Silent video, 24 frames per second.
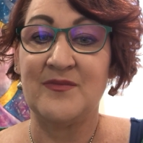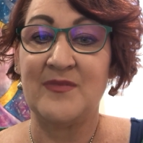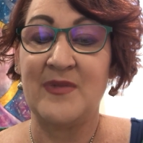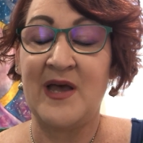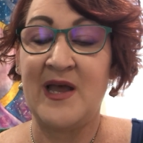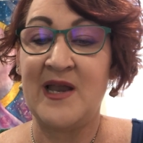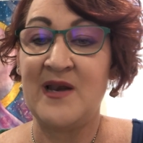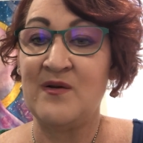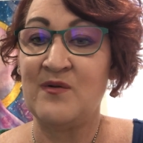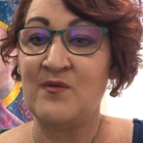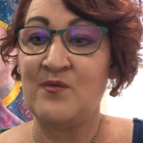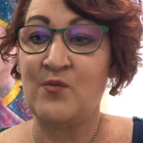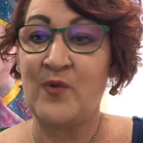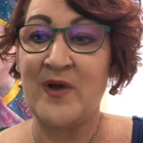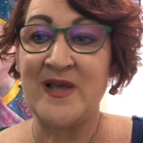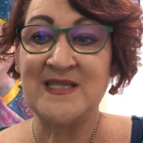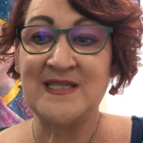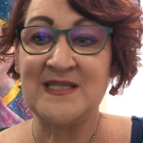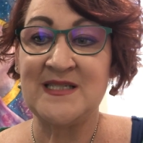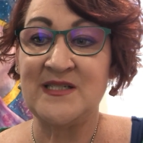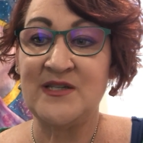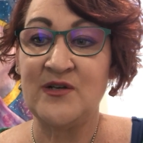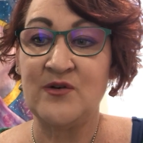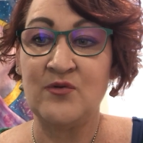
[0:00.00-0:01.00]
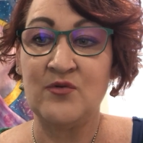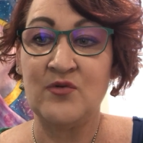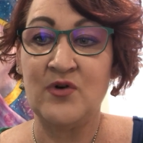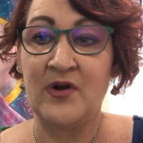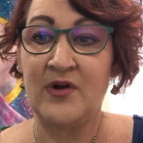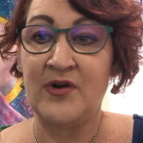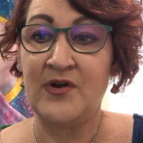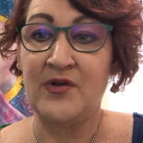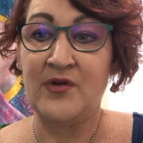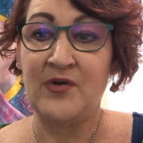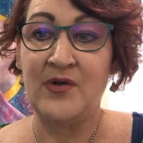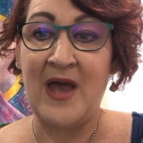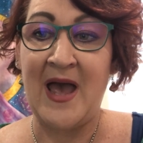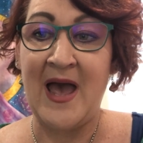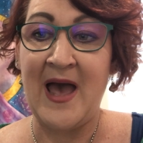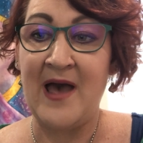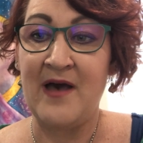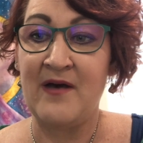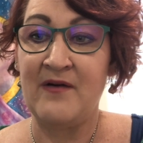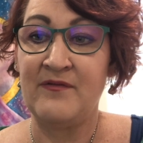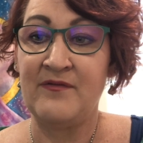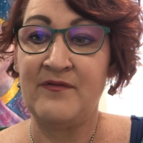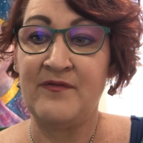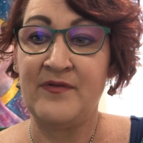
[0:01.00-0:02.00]
And we're still going to
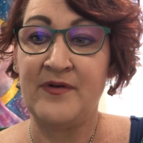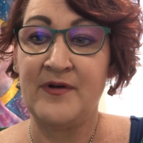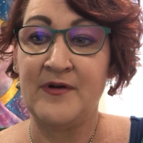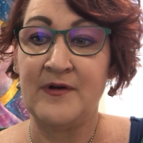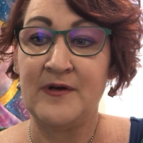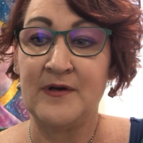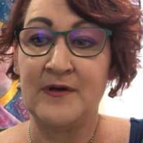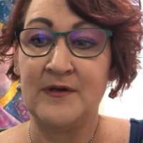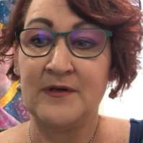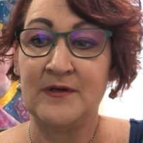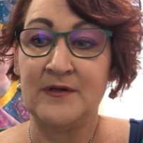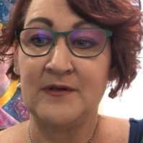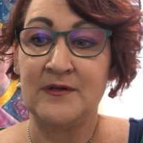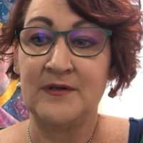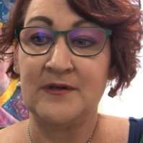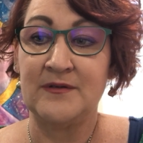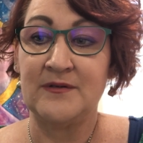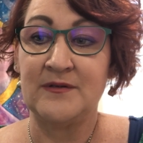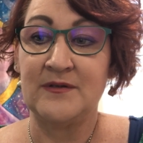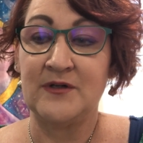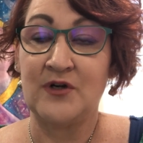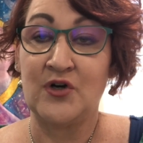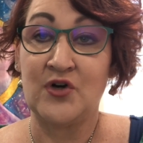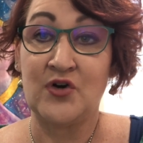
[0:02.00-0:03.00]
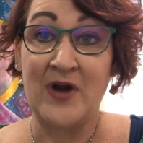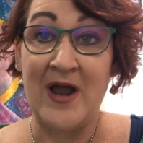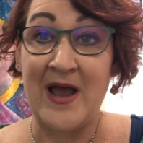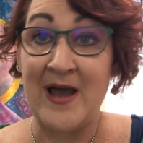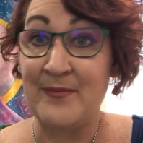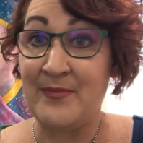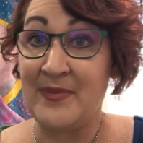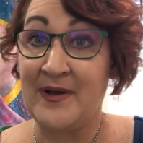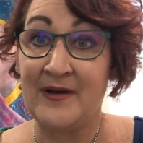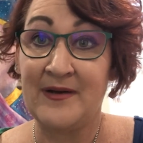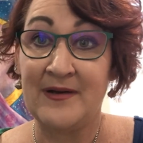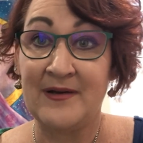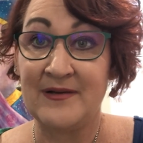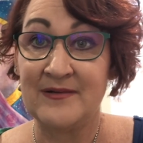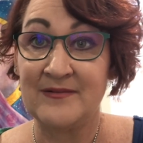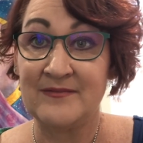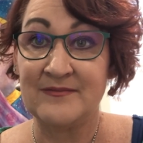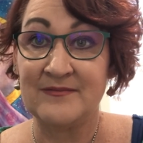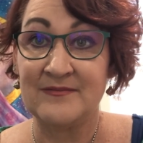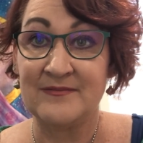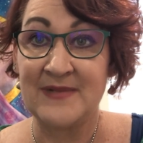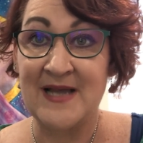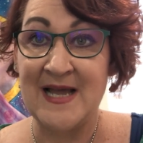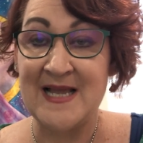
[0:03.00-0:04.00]
have crap
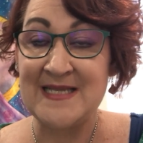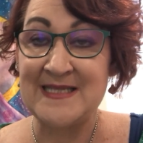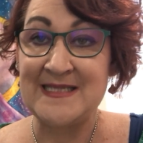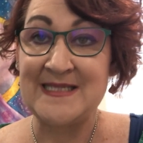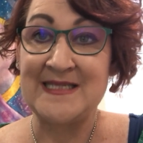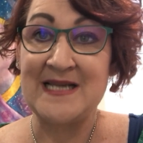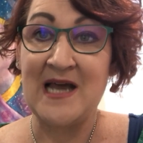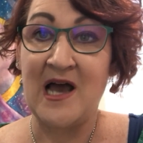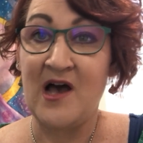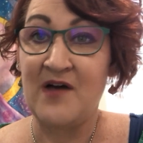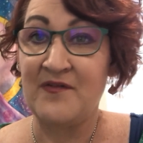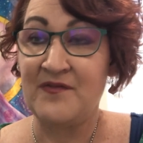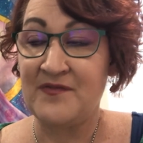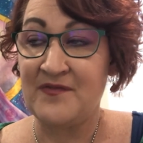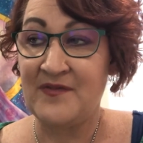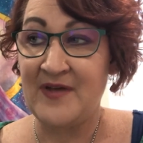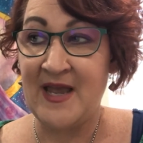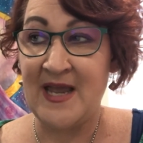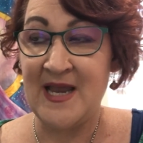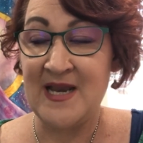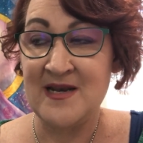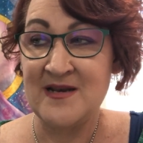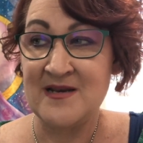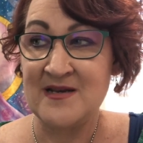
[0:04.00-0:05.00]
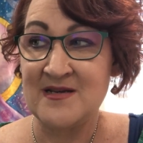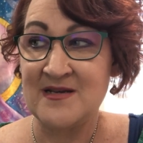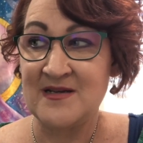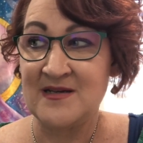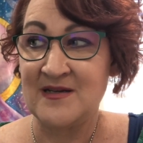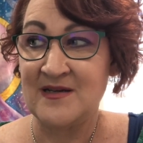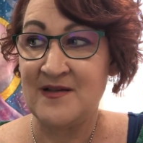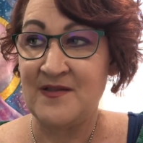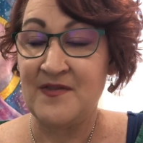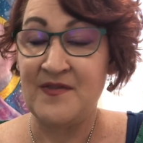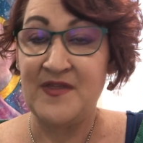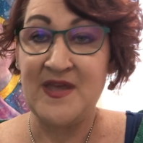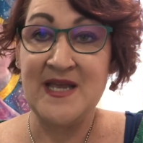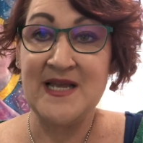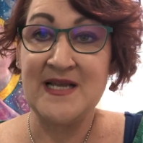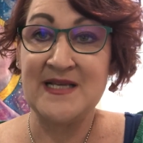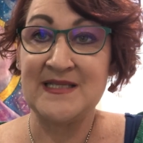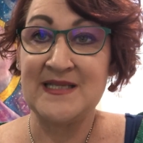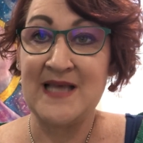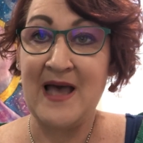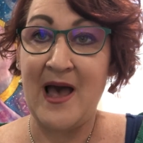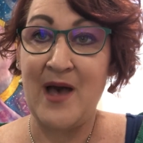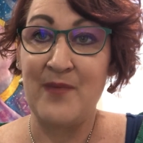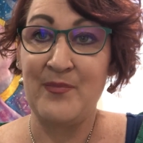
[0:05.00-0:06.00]
and stuff and
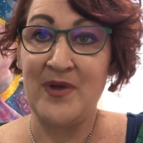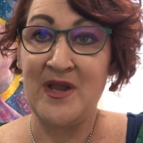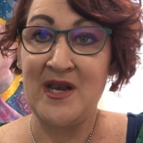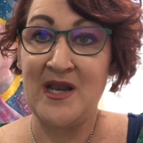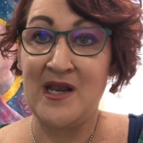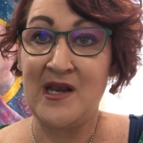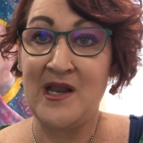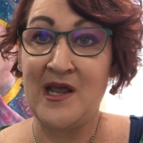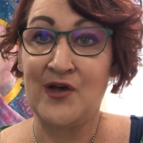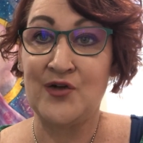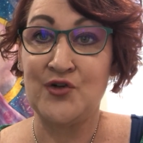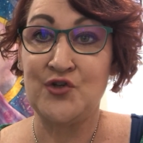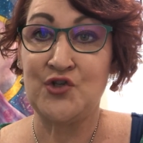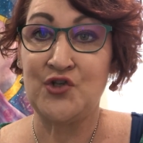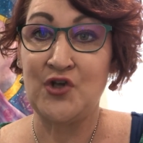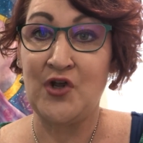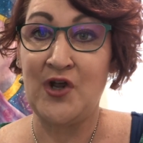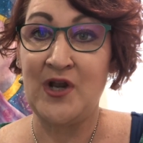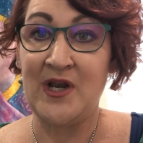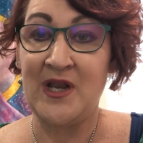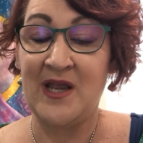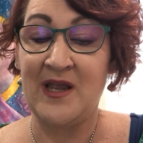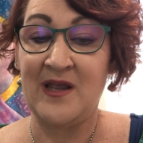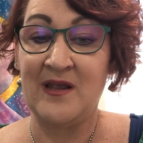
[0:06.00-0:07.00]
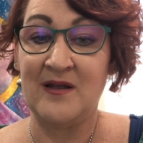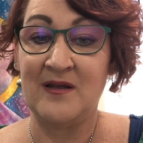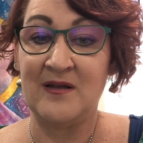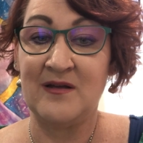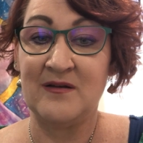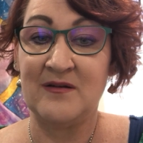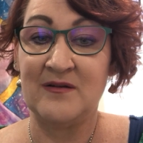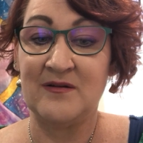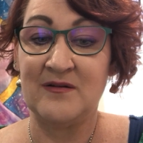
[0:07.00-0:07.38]
things happen in our journey,